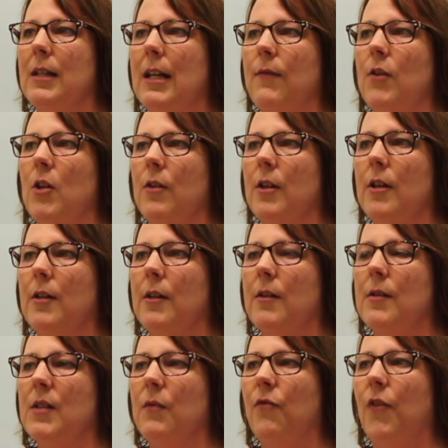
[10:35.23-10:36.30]
give you the
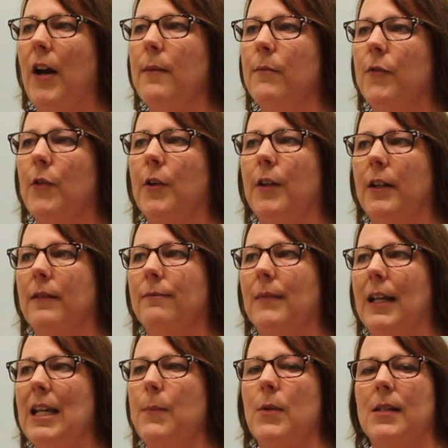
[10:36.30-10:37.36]
frame for it.
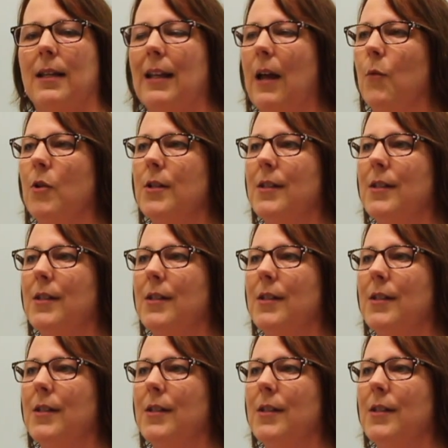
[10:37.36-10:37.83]
I'm using that